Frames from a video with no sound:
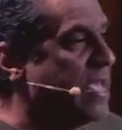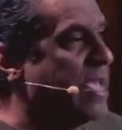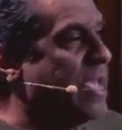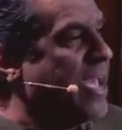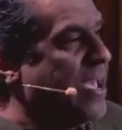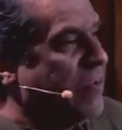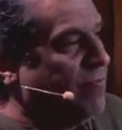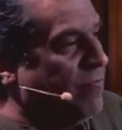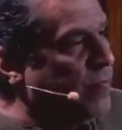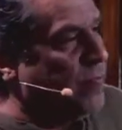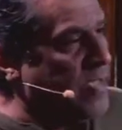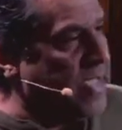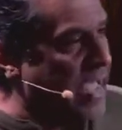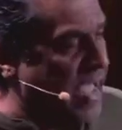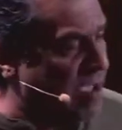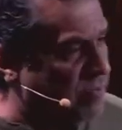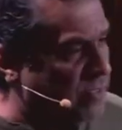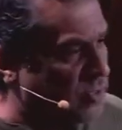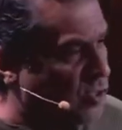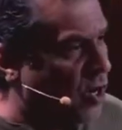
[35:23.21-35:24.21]
Have we
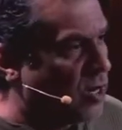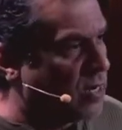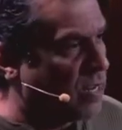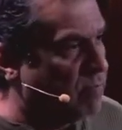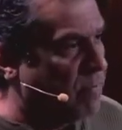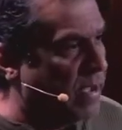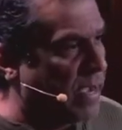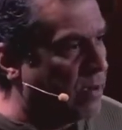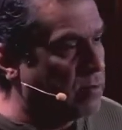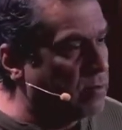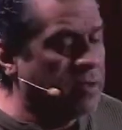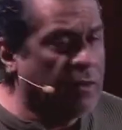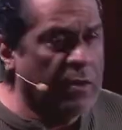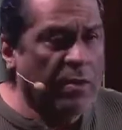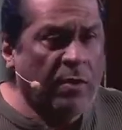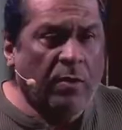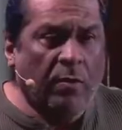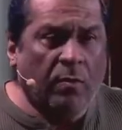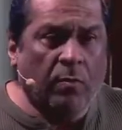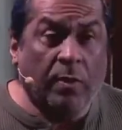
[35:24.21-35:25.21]
ever thought about,
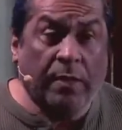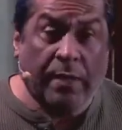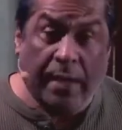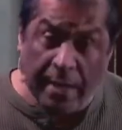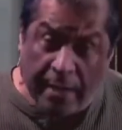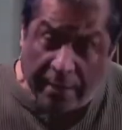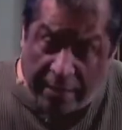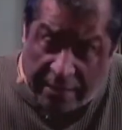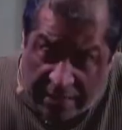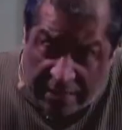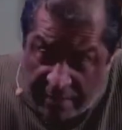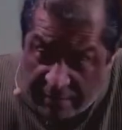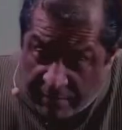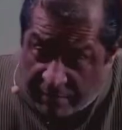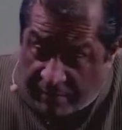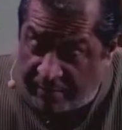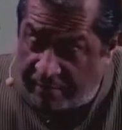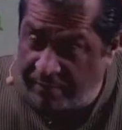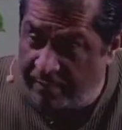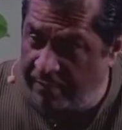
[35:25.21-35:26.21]
what can I
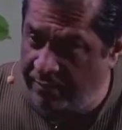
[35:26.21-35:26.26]
give?